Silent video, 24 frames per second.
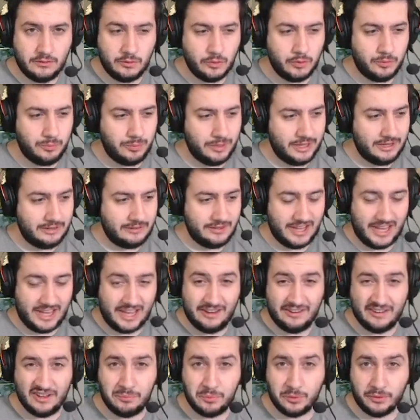would be to
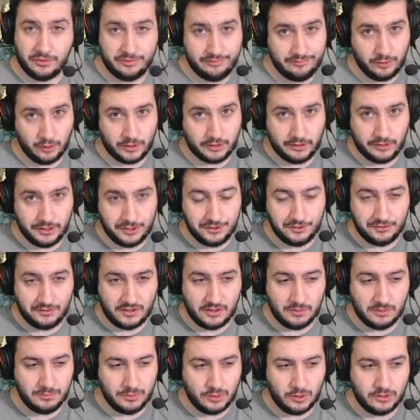end up with 4 creatures on
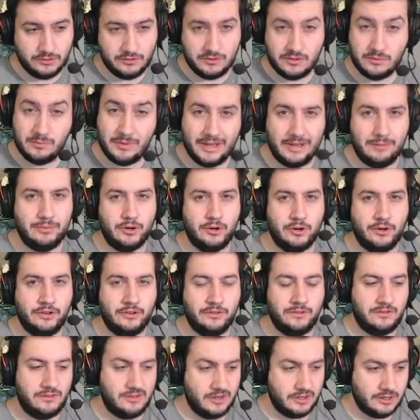the board to my
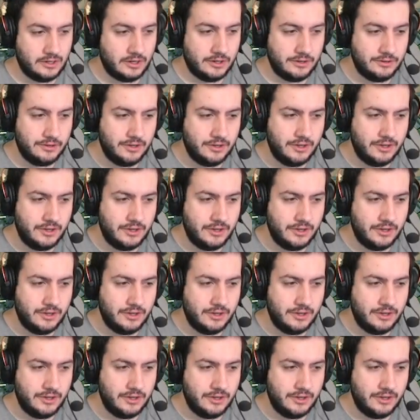opponent's 0.